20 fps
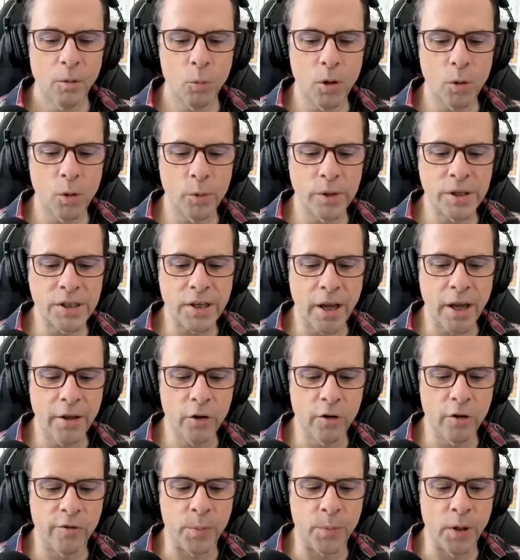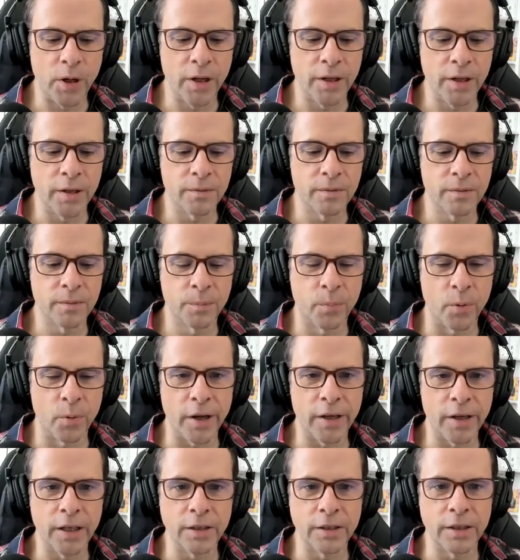Well, we start off by
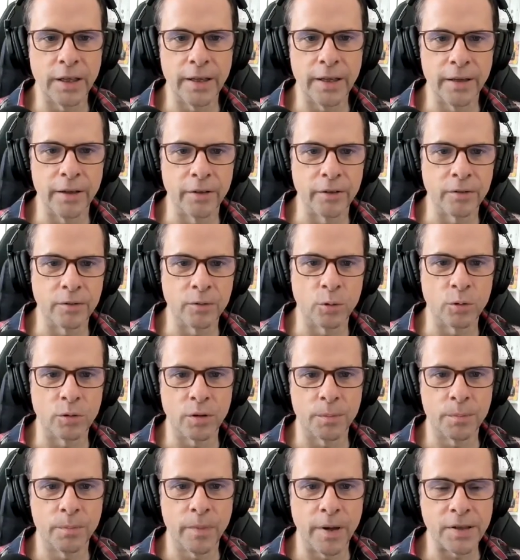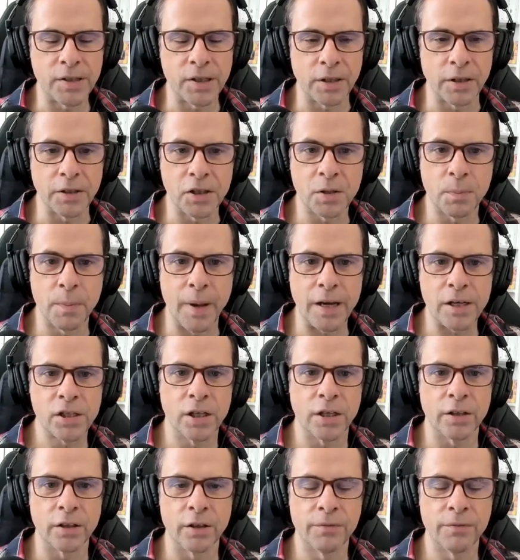breaking down or basically
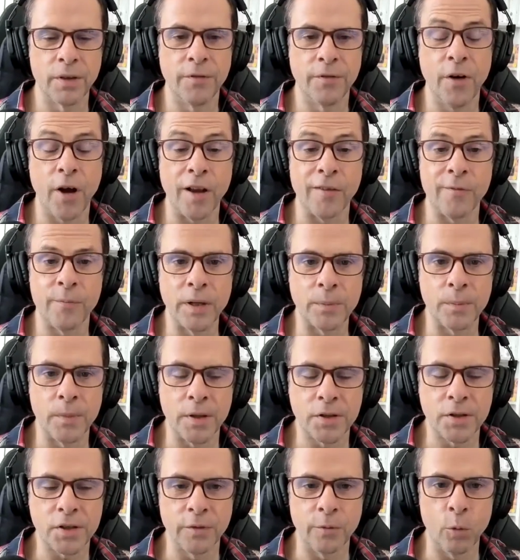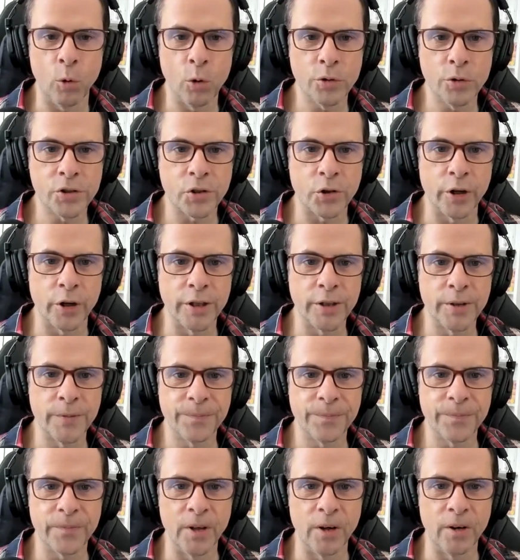smashing the 5 big myths of Wall Street.
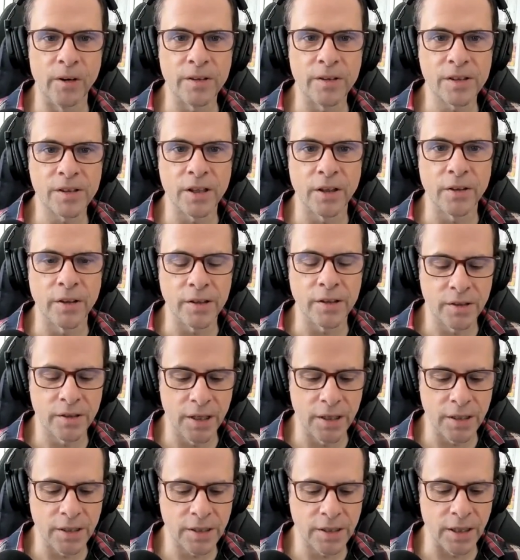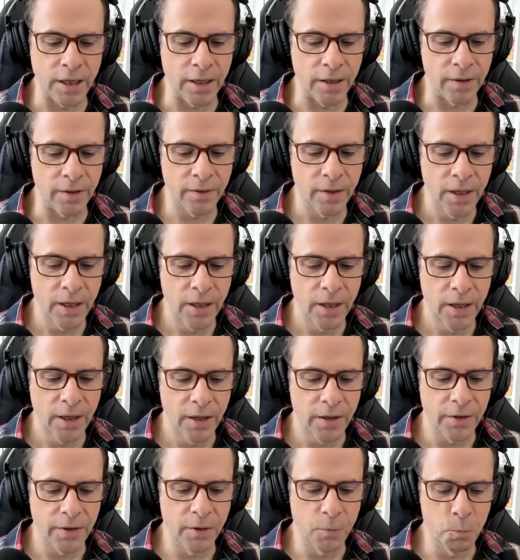All right. So there's
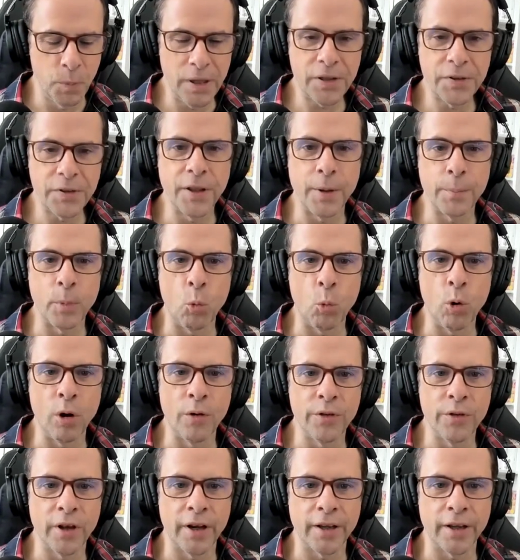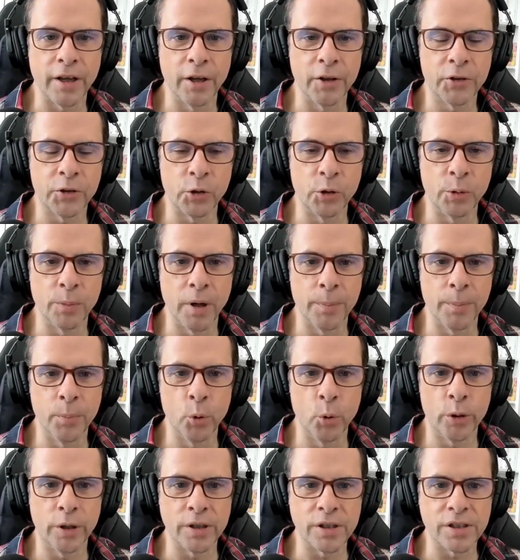myth number 1 that I go through in my
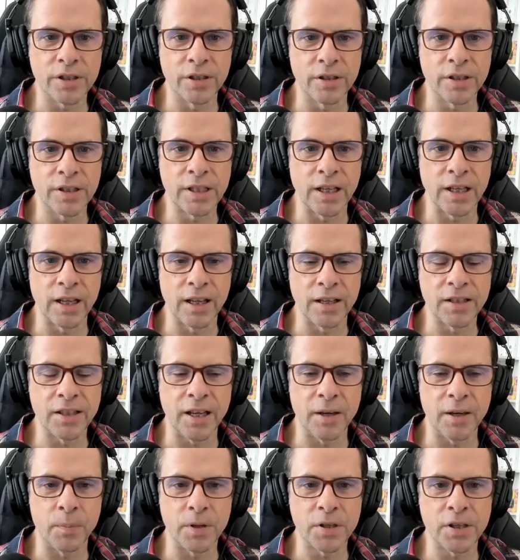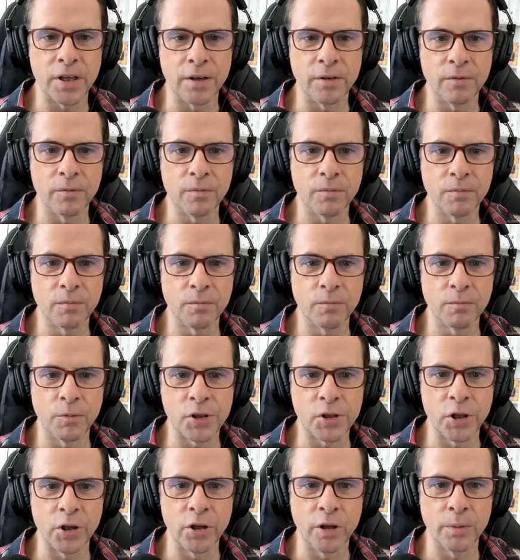book is that a 10%
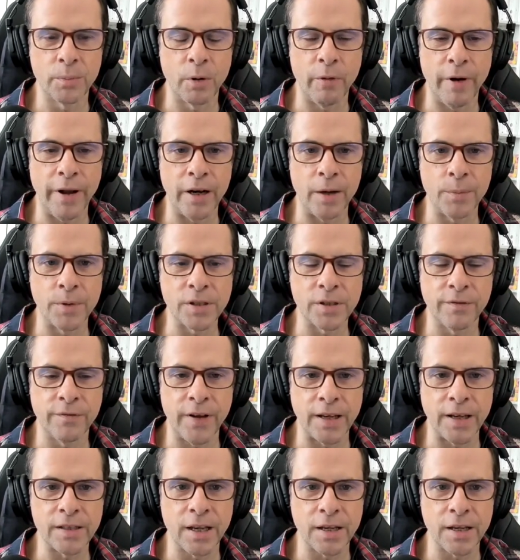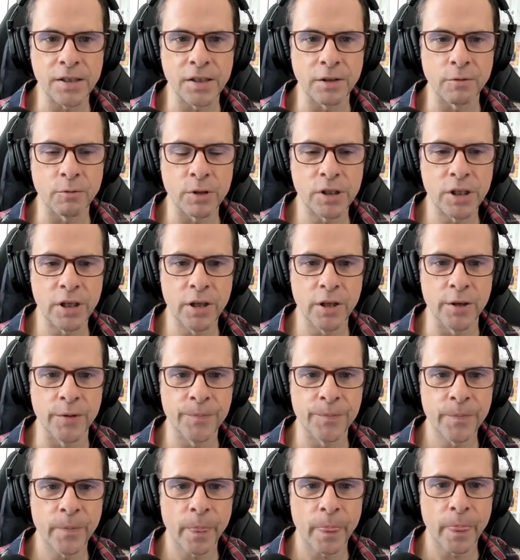return per annum is a fantastic
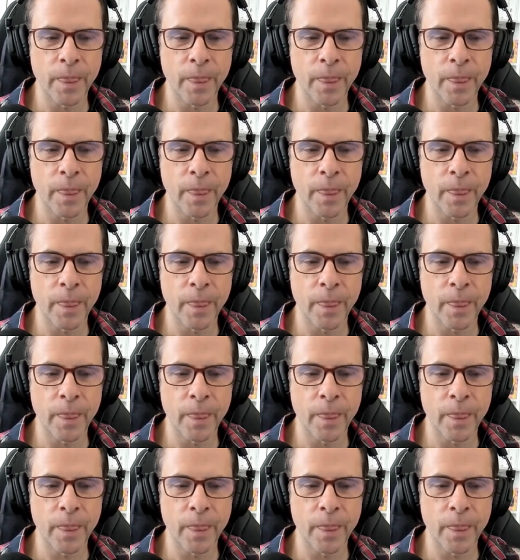return.